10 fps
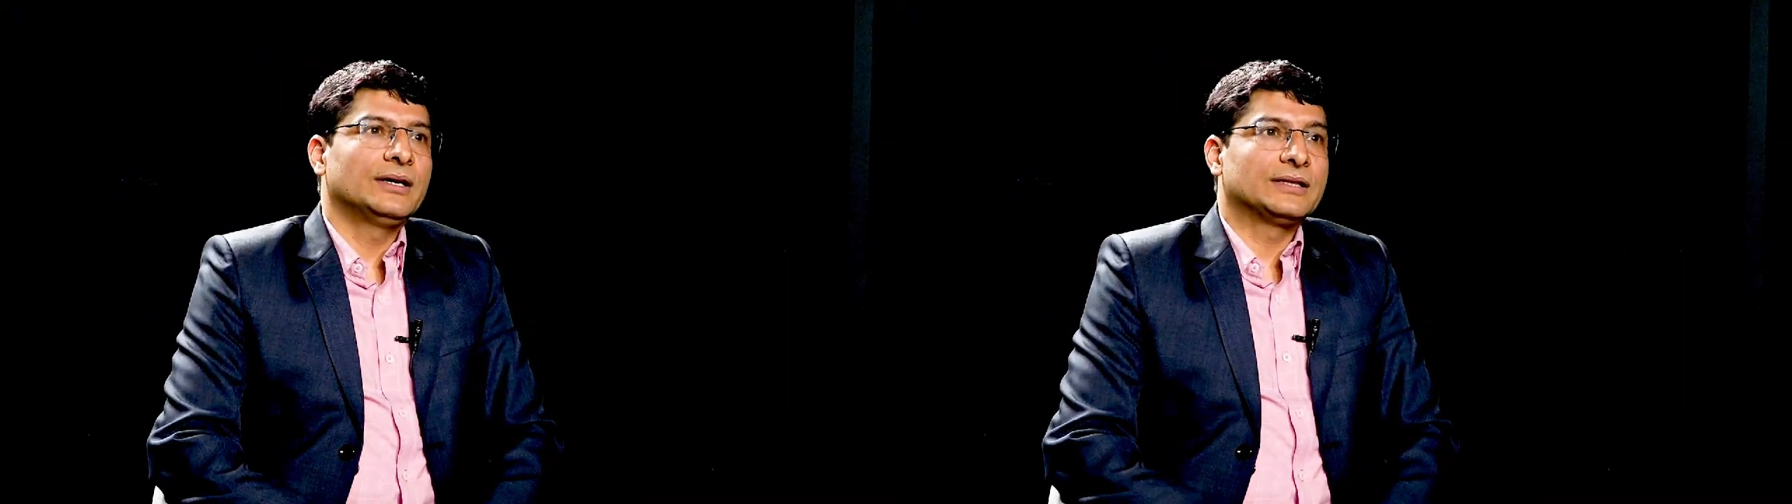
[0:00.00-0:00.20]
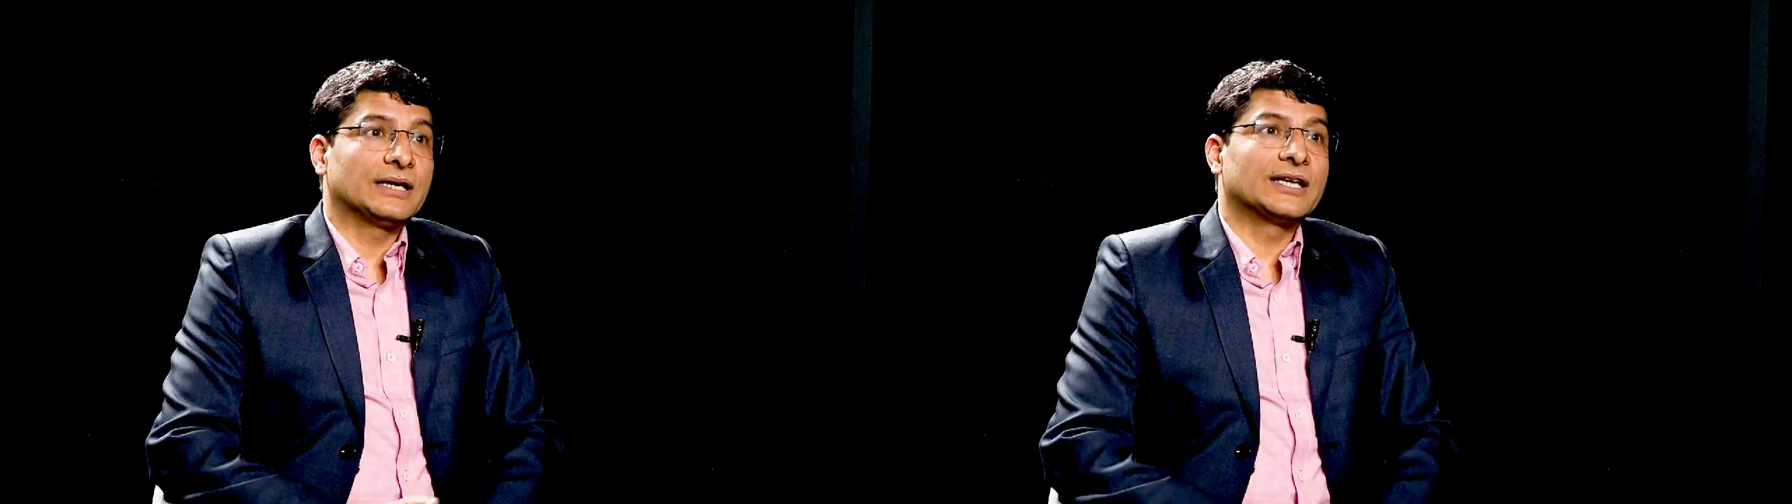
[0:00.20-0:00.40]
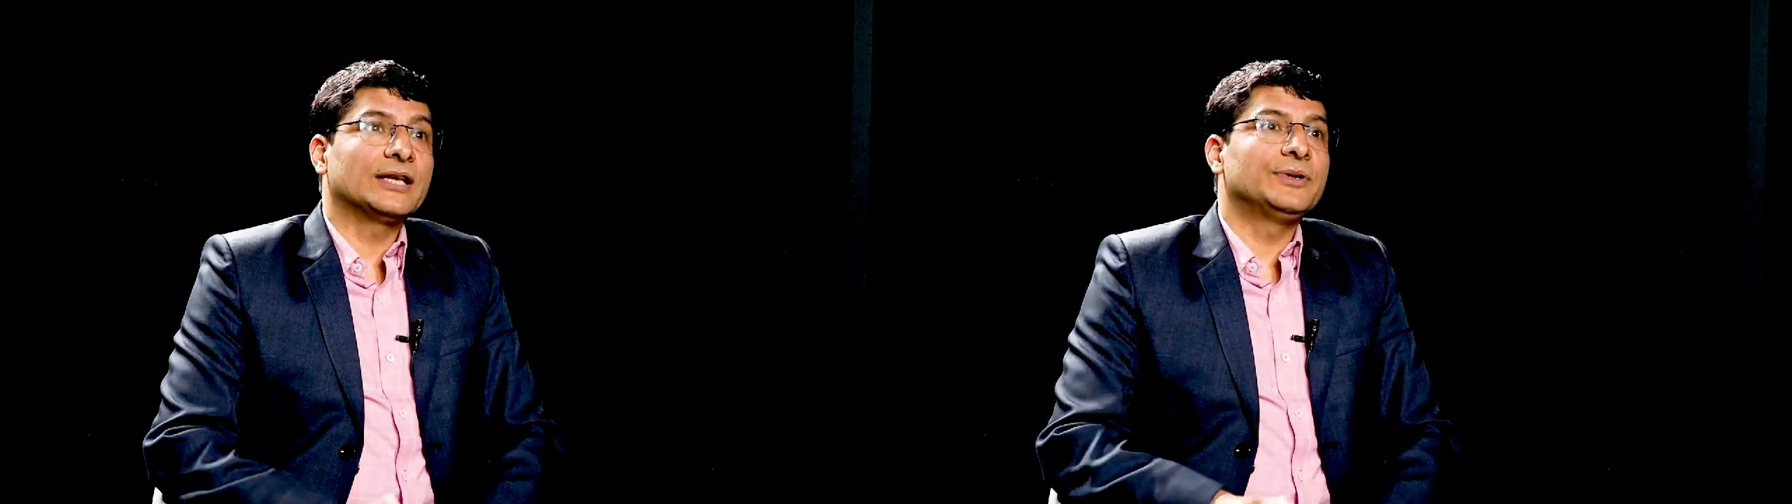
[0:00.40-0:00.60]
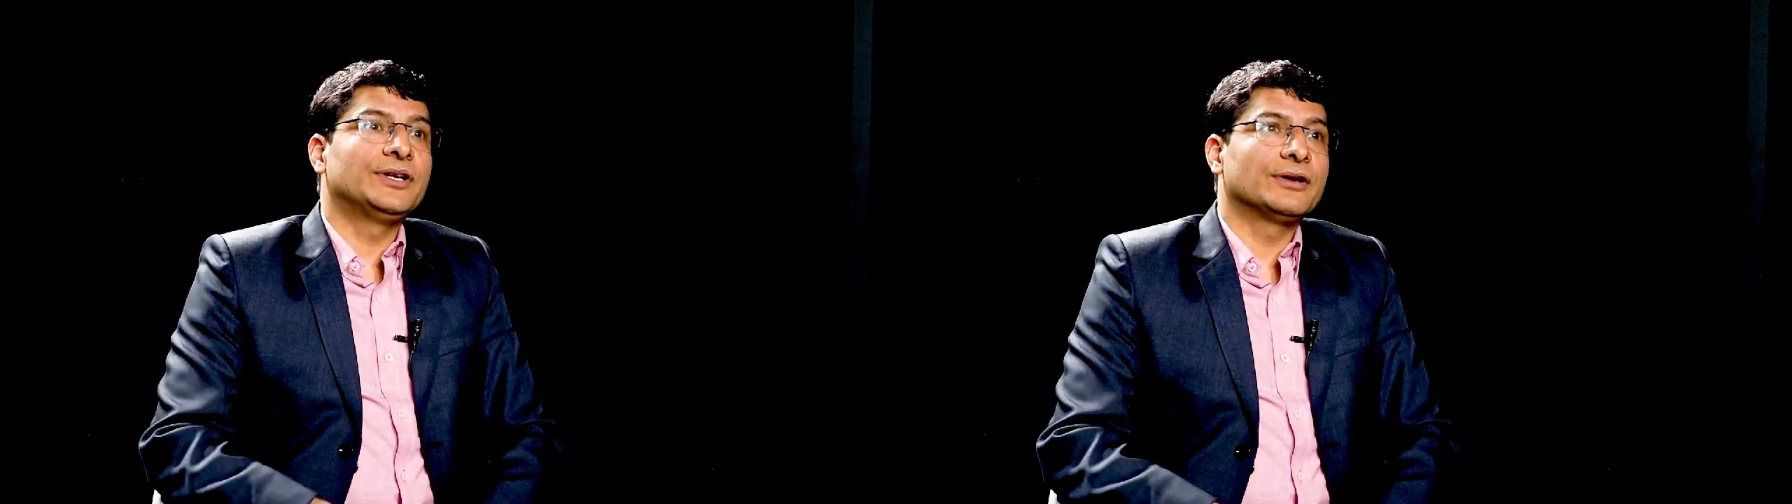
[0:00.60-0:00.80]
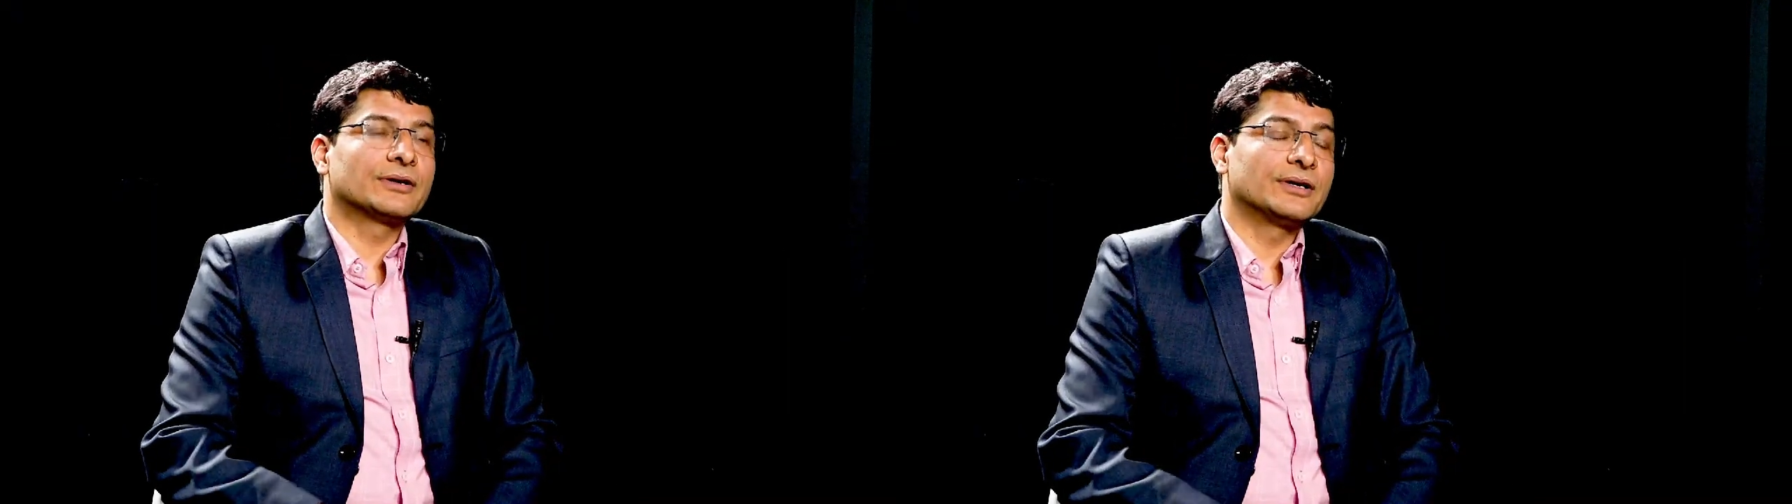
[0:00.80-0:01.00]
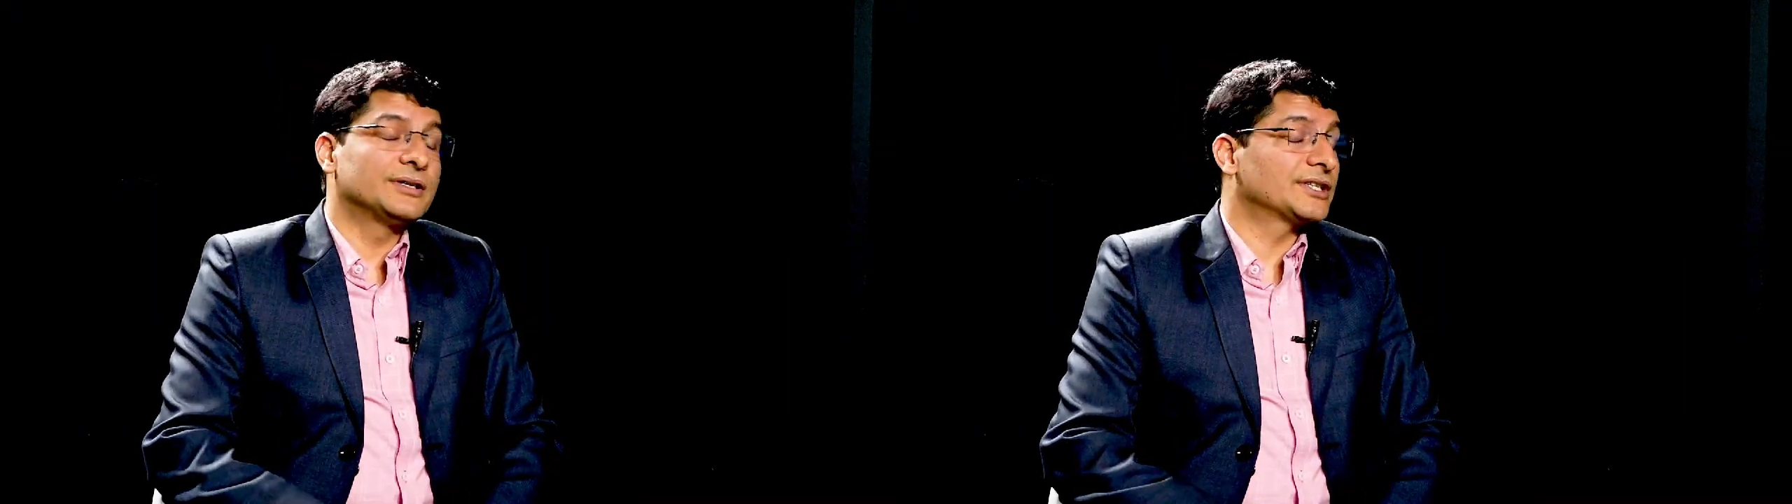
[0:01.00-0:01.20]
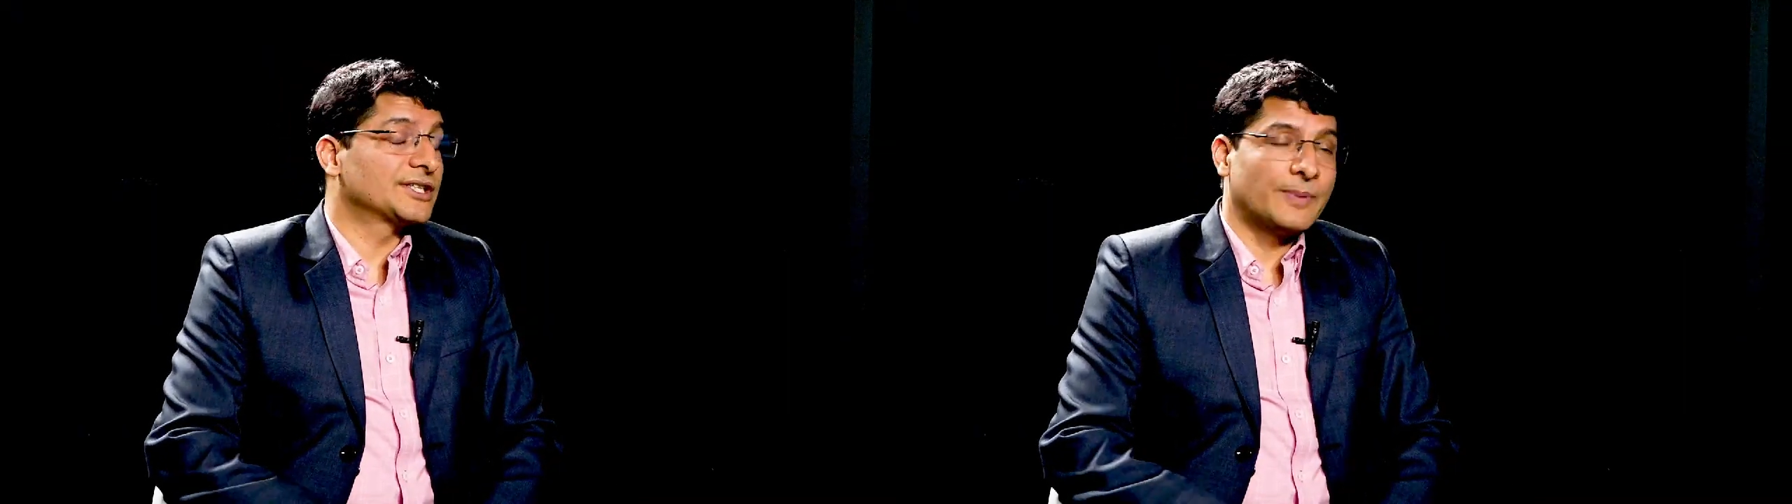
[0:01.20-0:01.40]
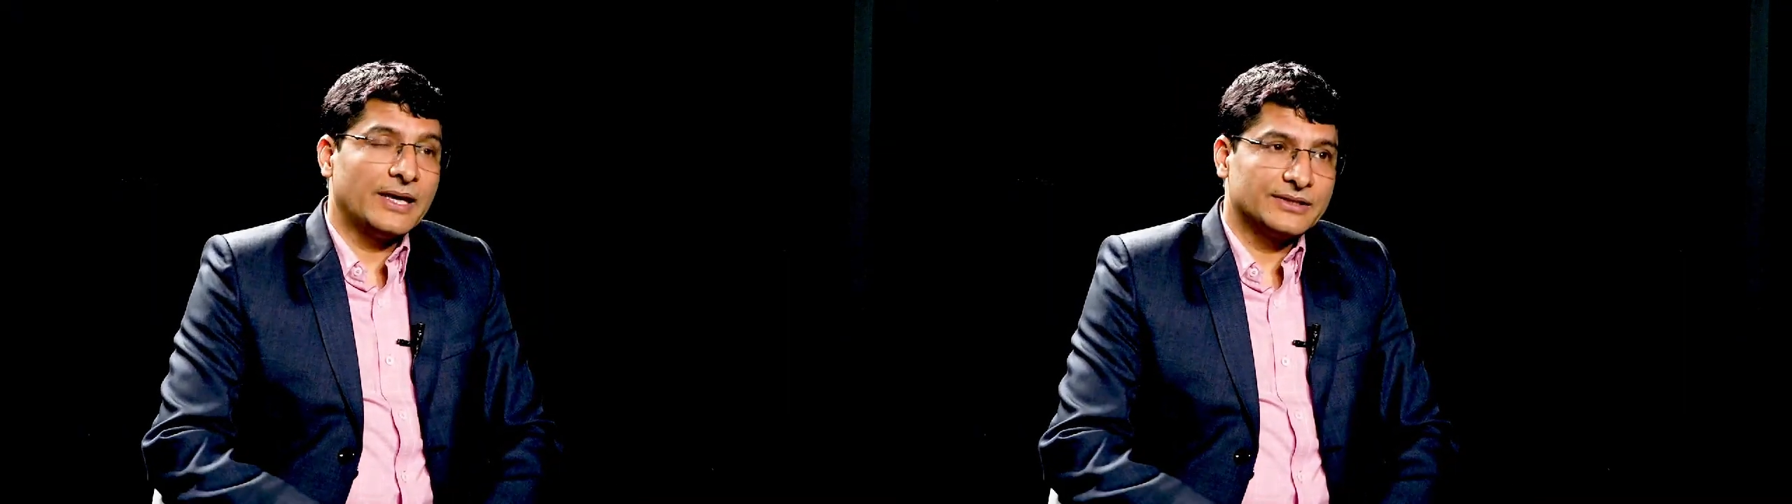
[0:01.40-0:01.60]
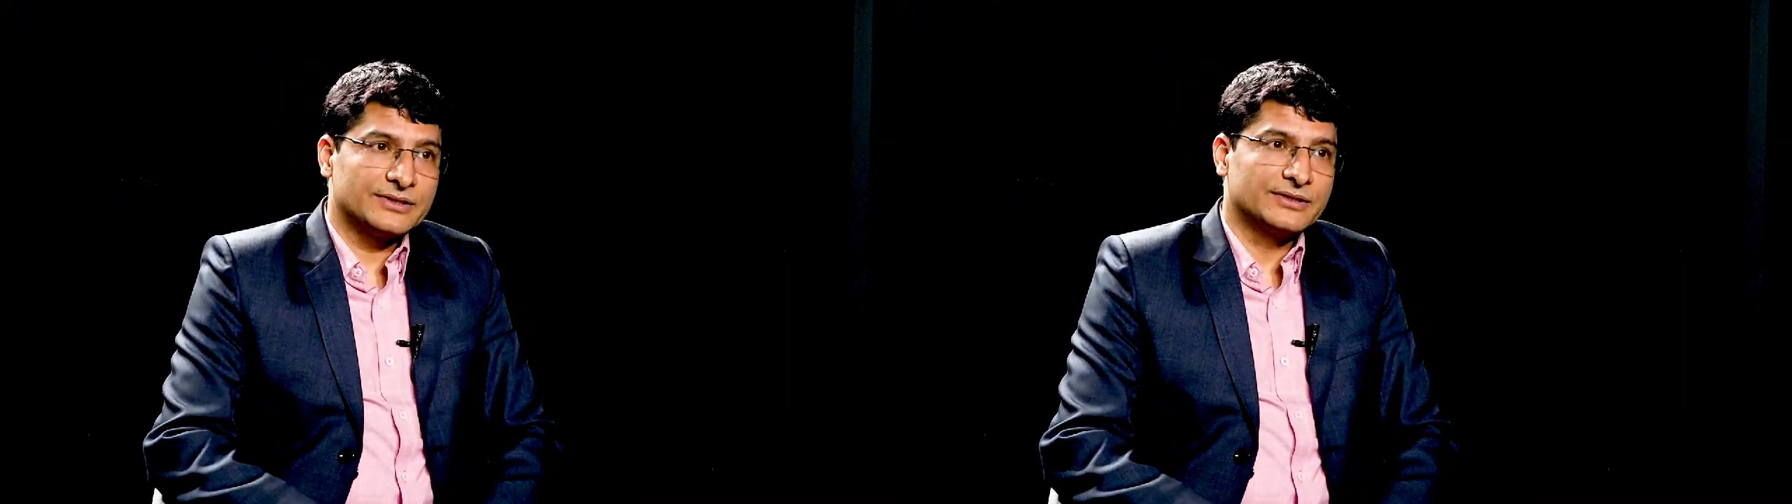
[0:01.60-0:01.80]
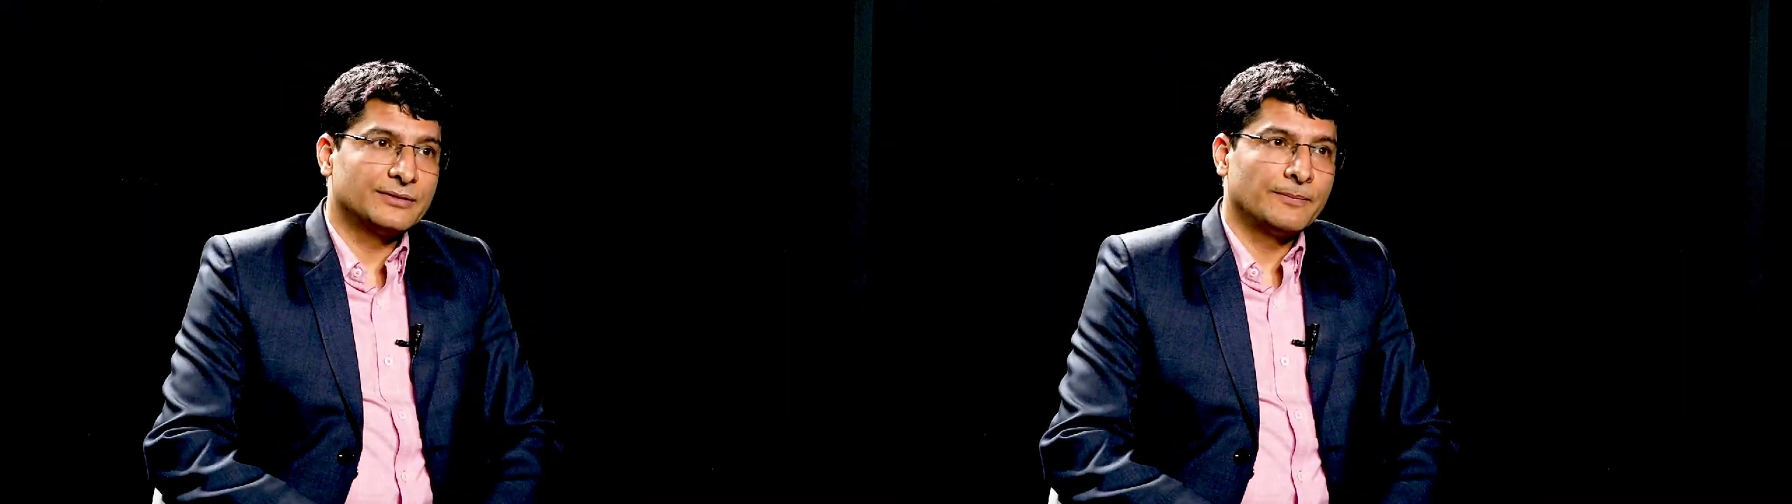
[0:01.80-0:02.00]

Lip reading: that can be deducted as expense